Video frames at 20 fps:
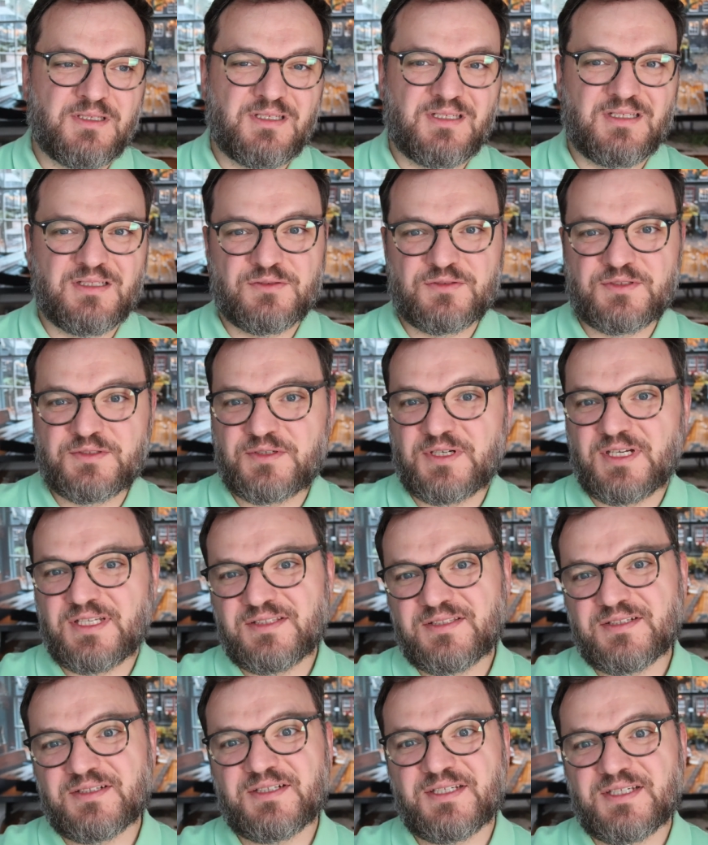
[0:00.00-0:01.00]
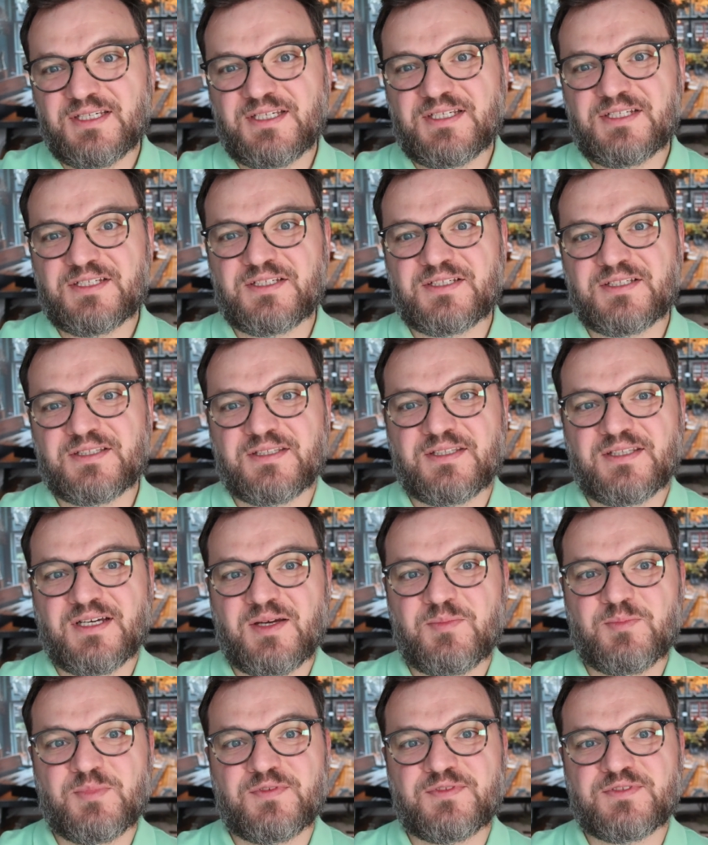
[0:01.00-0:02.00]
Illustrator-ish
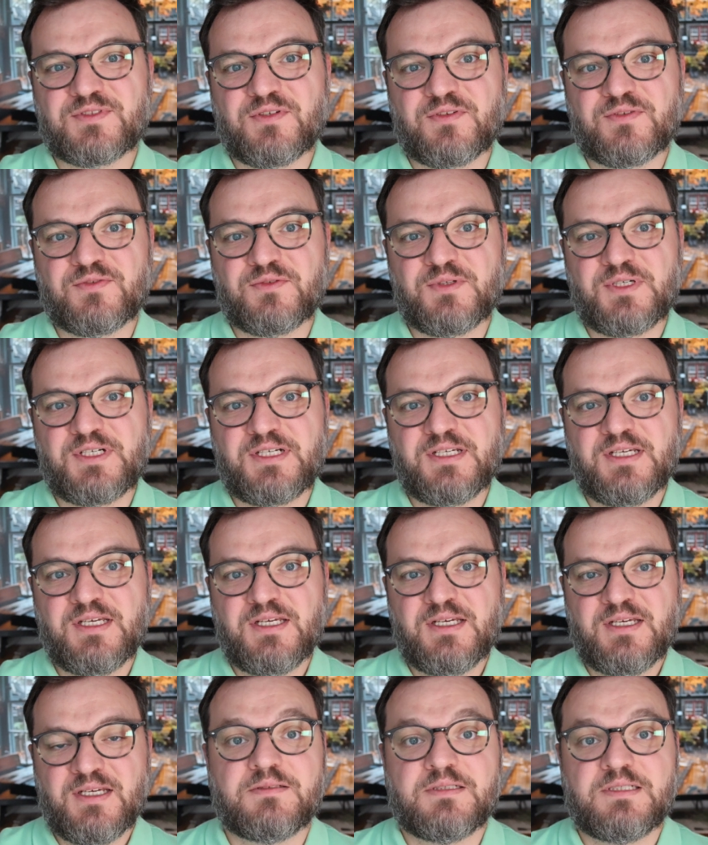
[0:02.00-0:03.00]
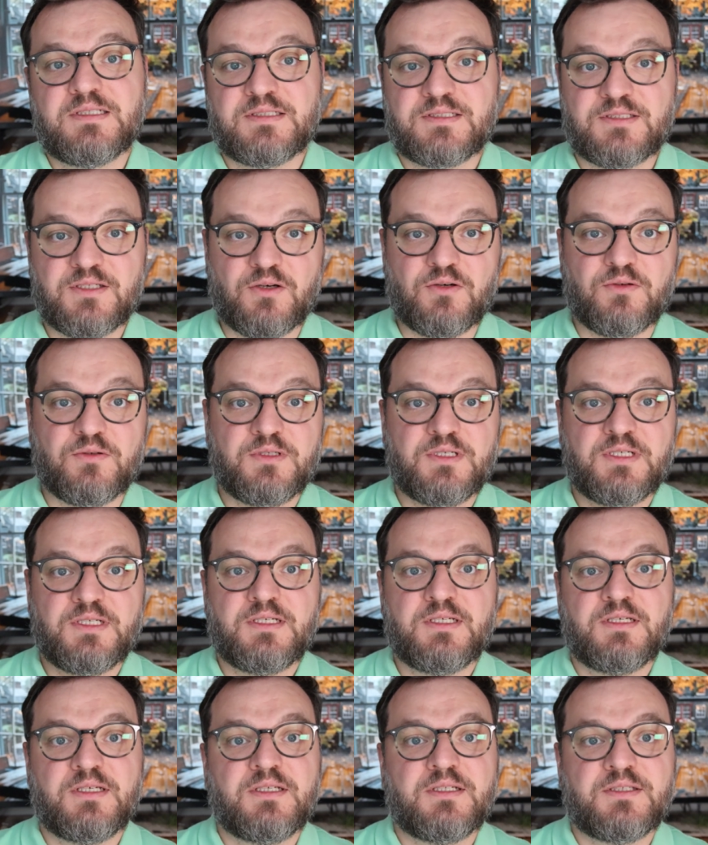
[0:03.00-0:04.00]
type of software. So
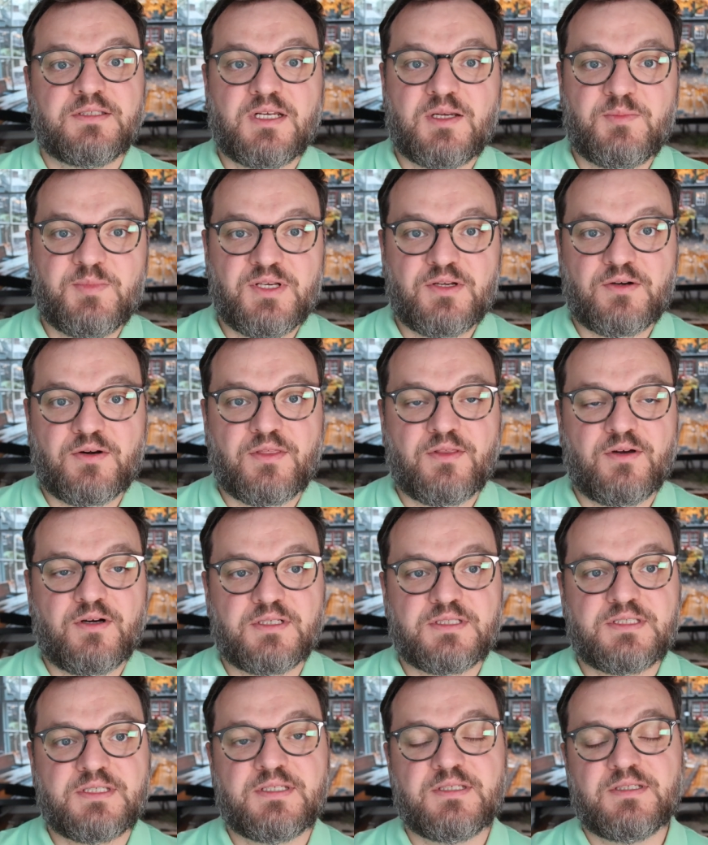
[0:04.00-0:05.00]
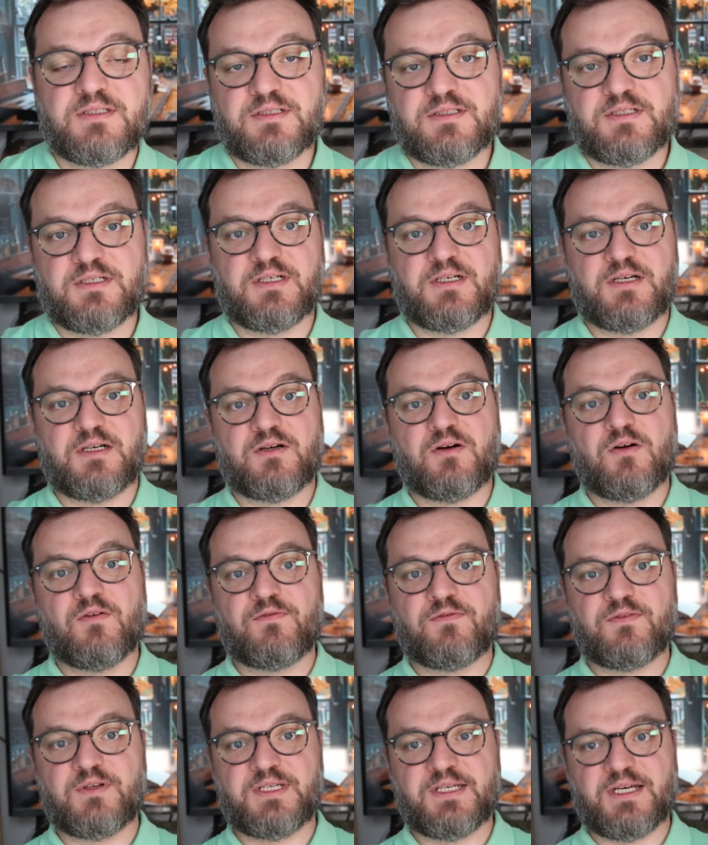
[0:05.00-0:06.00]
tell me your thoughts.
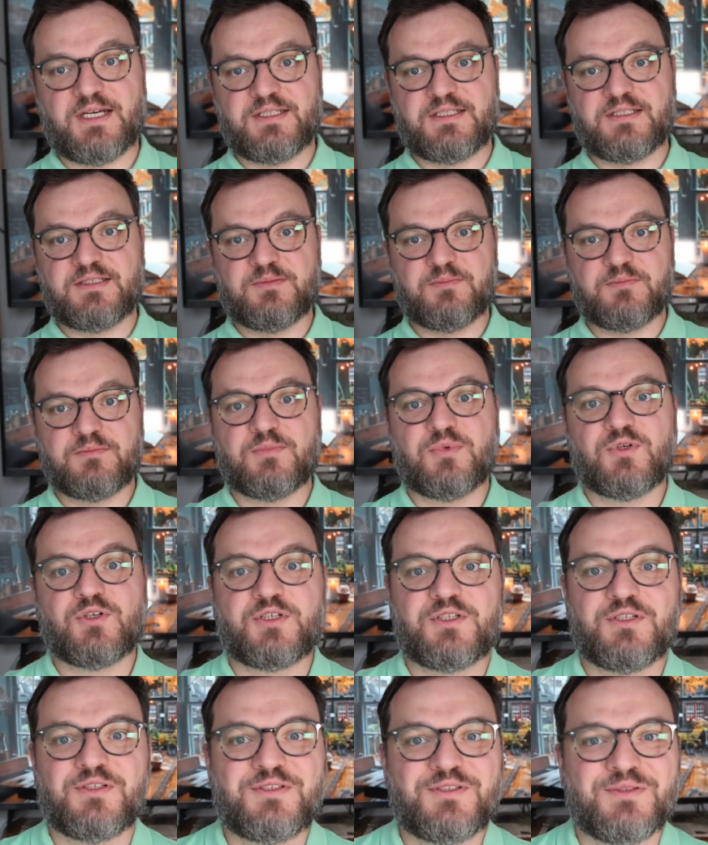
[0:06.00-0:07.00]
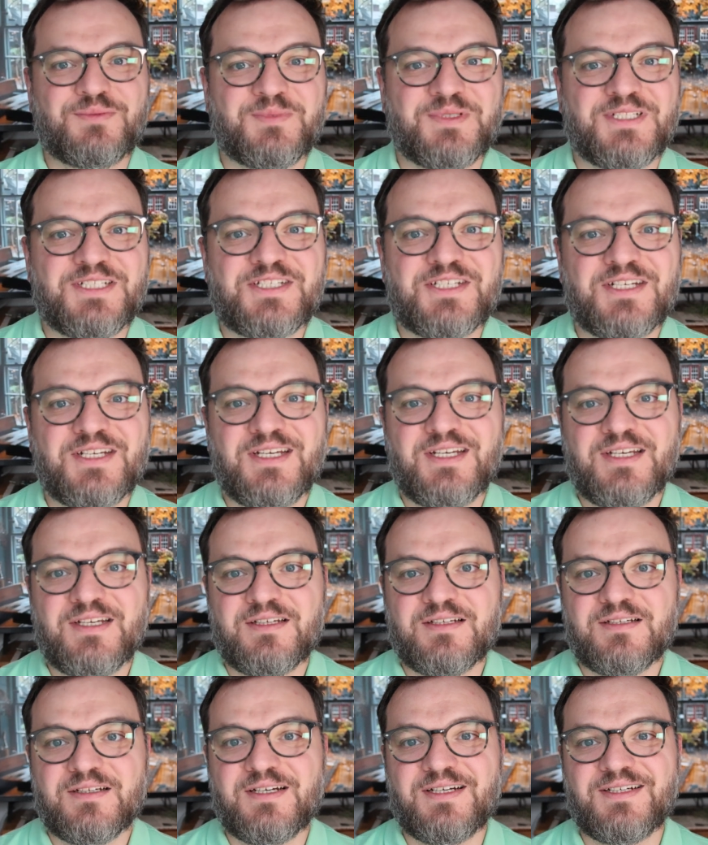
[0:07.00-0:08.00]
Hopefully I didn't bore you too much.
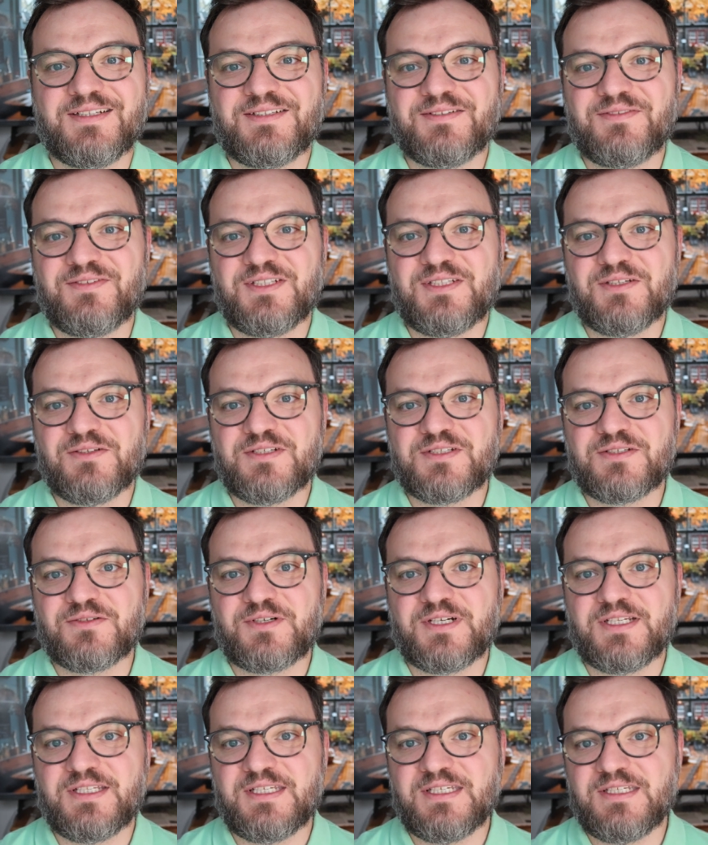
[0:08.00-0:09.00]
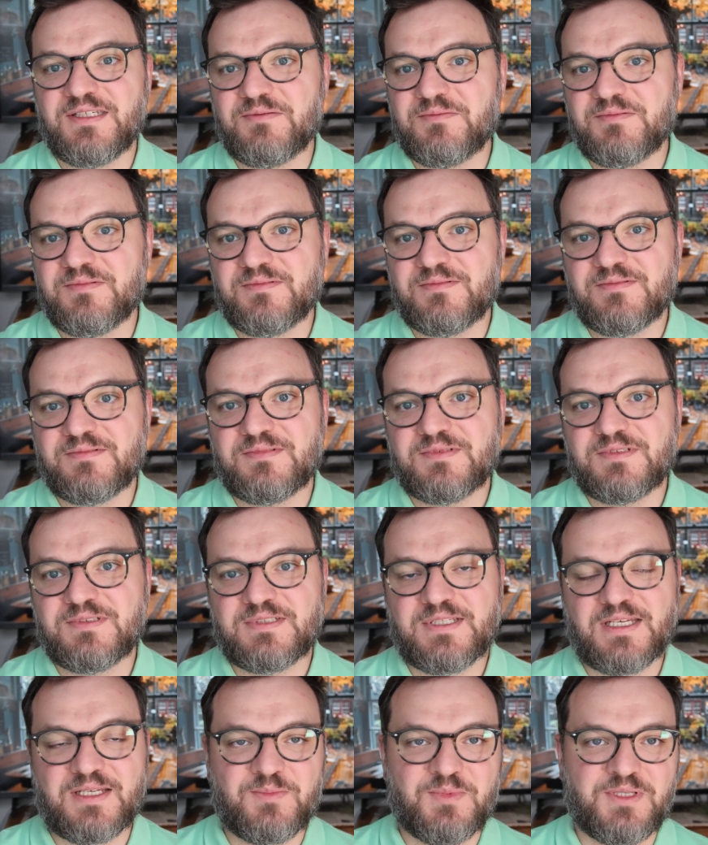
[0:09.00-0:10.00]
The video is already
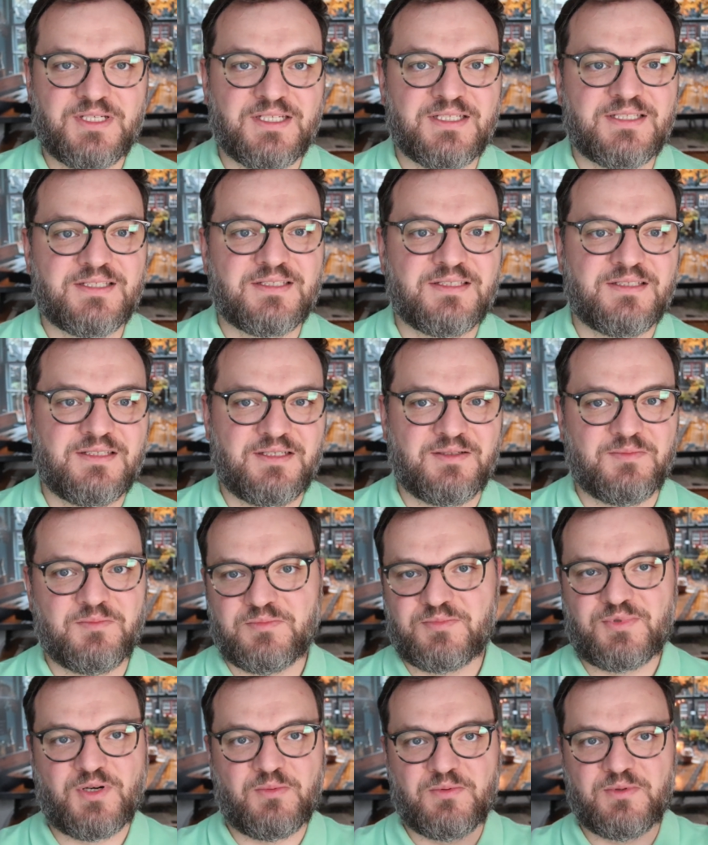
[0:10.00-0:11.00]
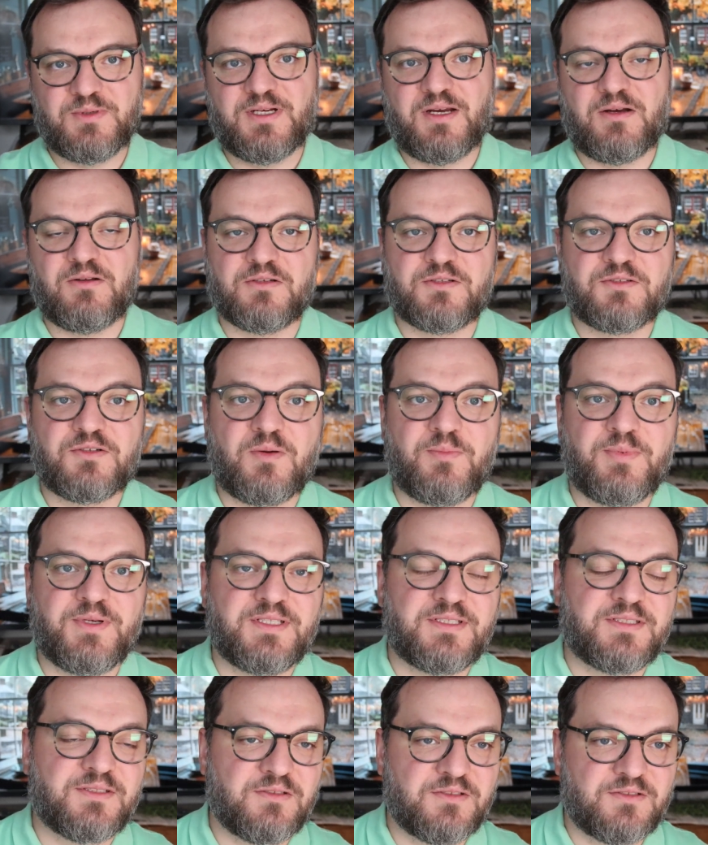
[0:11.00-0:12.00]
10 minutes and probably I'll crop
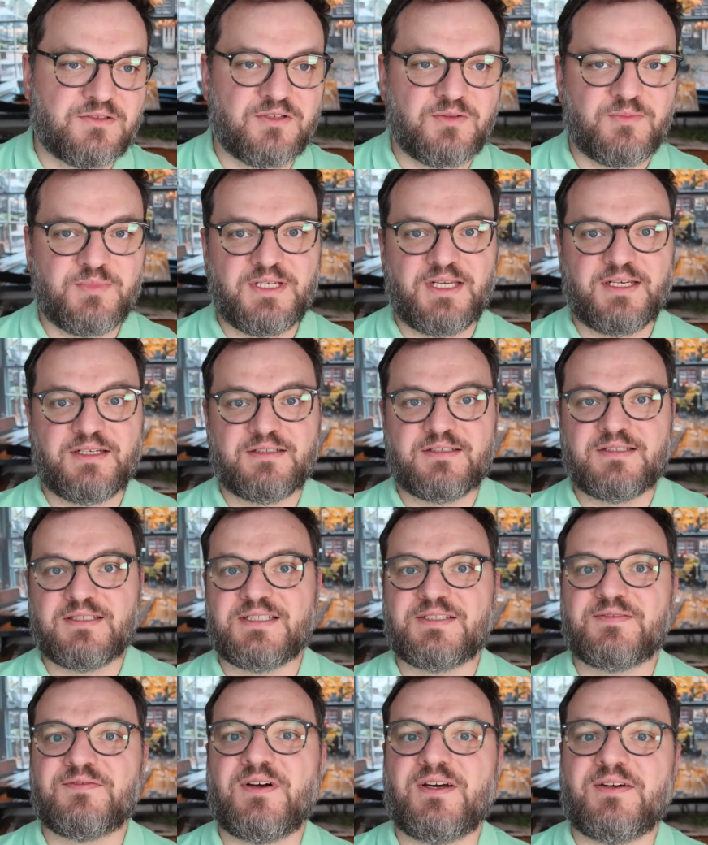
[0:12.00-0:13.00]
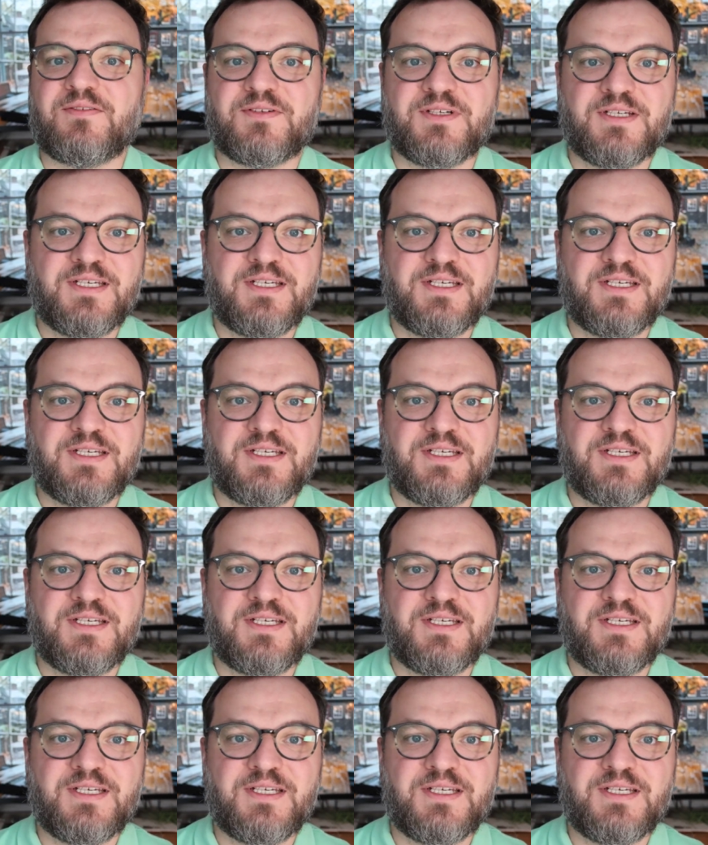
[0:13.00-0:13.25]
it, so it's gonna be like at least 5.